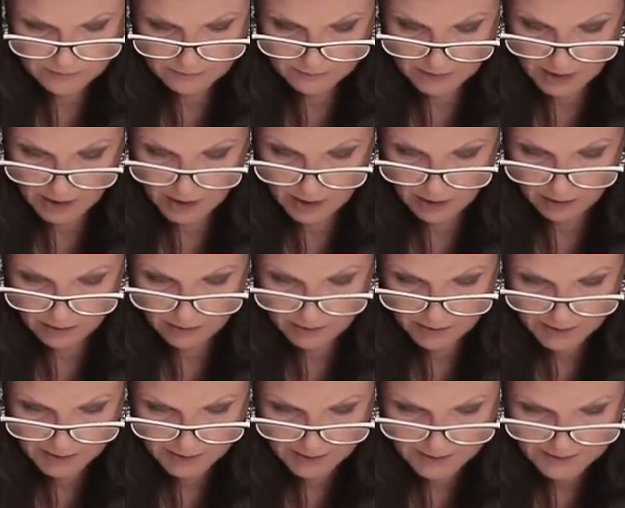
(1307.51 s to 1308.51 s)
I like yeah.
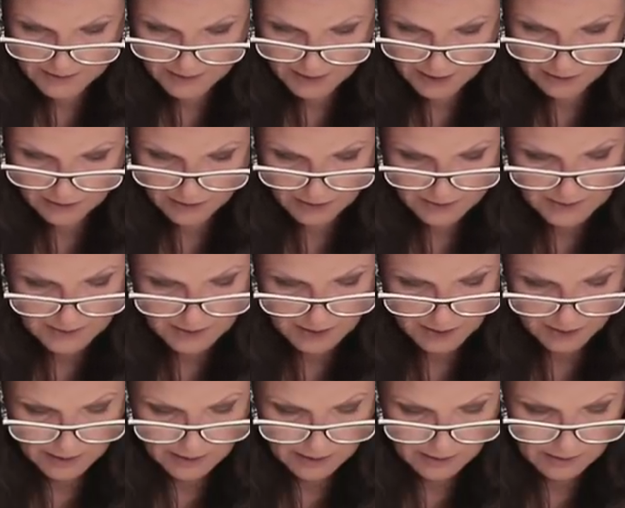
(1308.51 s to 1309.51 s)
it. It is cute, isn't
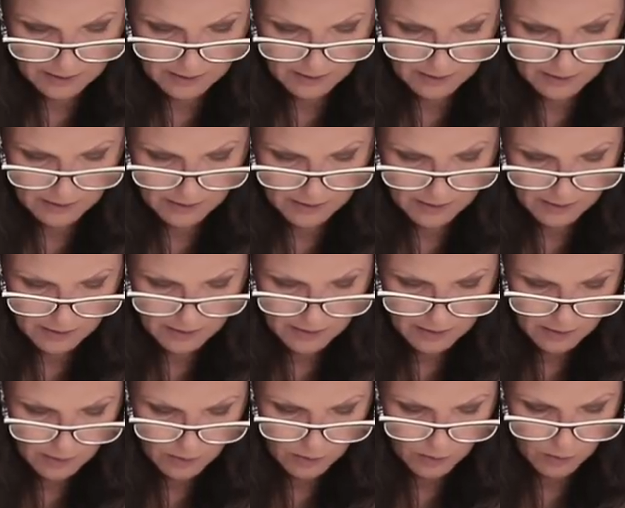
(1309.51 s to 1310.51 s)
it? Mm -hmm. Yeah, it
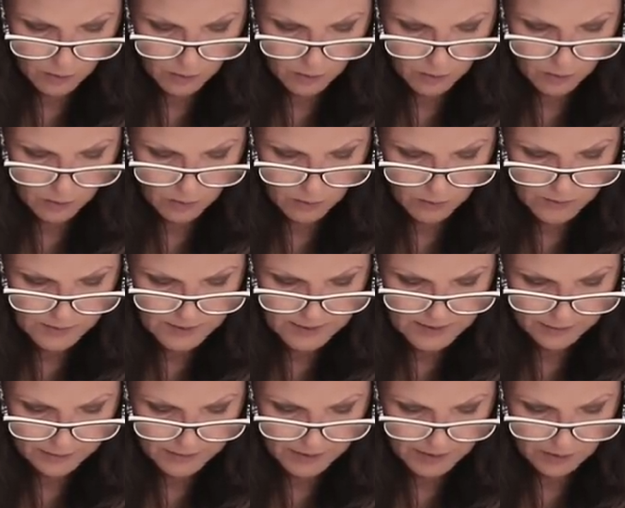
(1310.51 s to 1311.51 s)
is really nice.
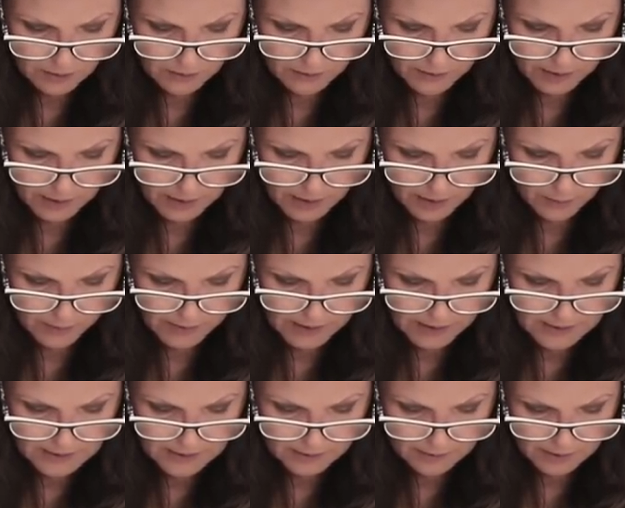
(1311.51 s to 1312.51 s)
Something over there. We
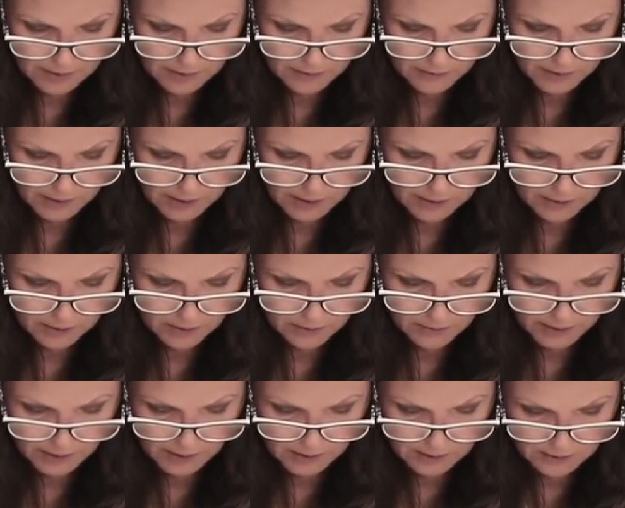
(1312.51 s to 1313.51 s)
need something over there,
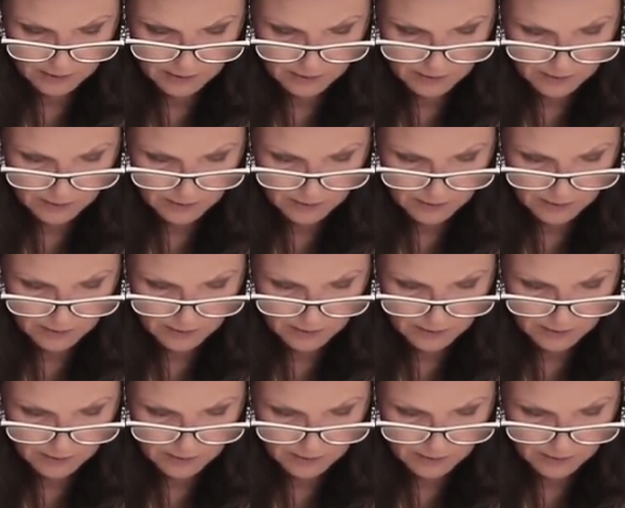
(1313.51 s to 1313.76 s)
don't we?